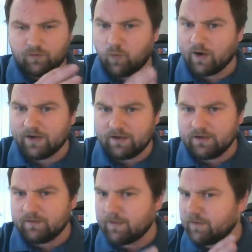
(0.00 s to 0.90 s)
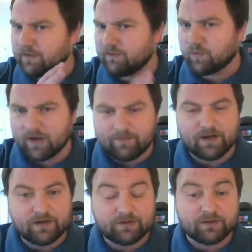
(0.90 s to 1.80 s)
maybe 20
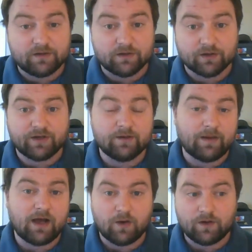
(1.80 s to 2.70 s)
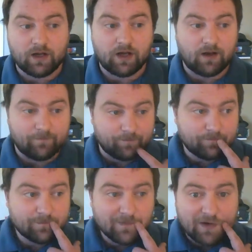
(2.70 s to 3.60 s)
minutes learning about
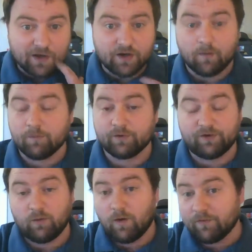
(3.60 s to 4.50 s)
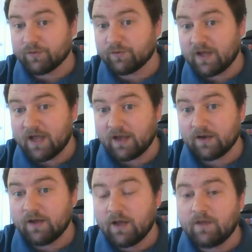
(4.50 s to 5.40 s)
numbers, 1 through 10.
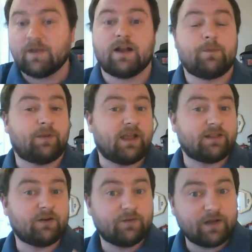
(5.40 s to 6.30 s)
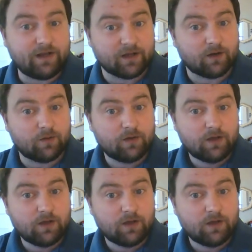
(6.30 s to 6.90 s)
Then I'd play a little video.